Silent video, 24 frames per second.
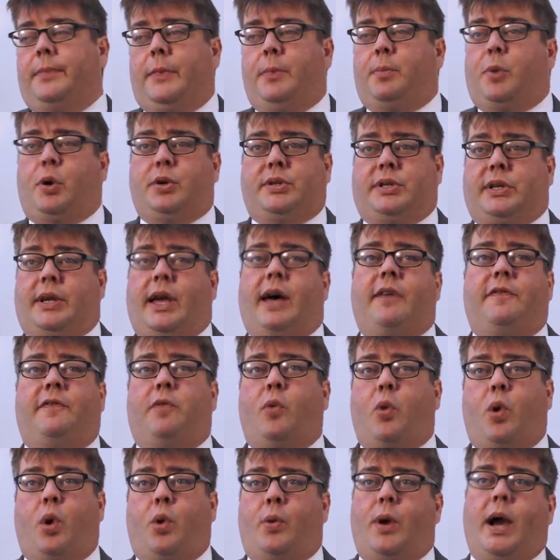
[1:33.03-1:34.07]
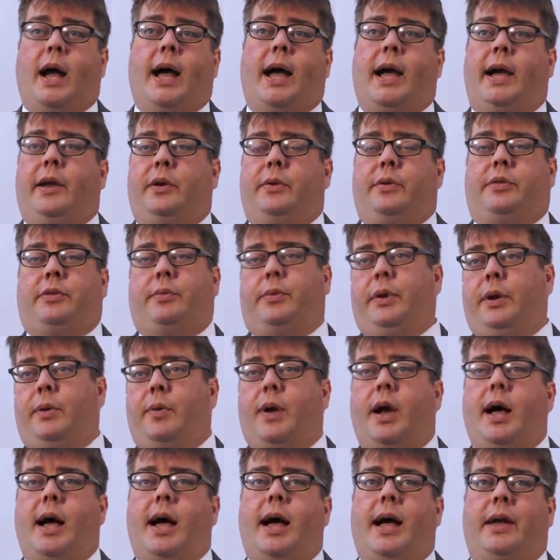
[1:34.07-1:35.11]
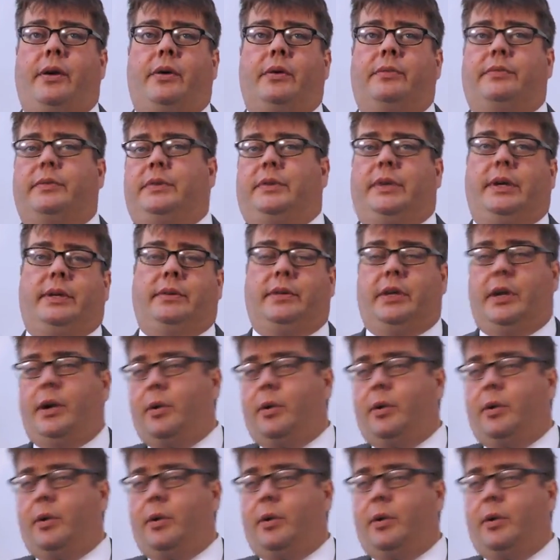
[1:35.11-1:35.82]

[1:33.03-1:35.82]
person got 4 right, or 3 right, or didn't,